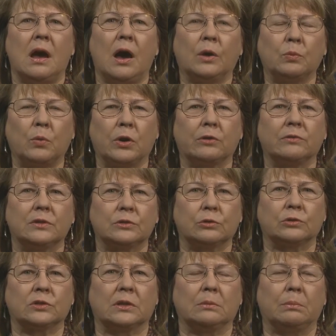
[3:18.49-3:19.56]
on where
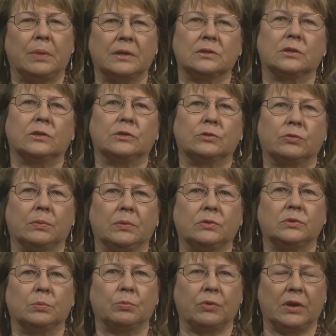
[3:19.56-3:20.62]
research can best
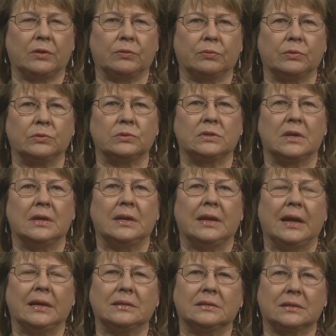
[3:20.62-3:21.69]
contribute to breakthroughs
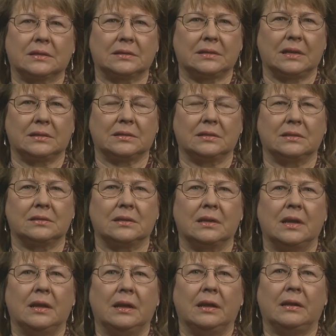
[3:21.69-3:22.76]
and successes
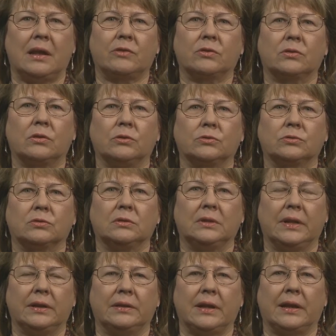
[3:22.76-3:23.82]
in
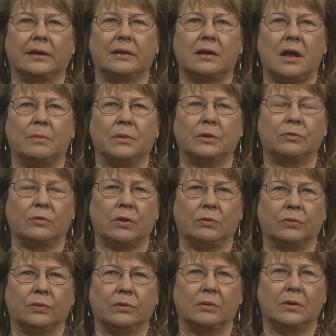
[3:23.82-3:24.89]
agricultural-led economic
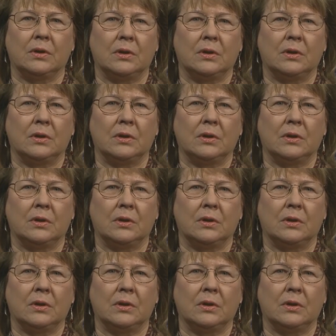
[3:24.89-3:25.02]
growth,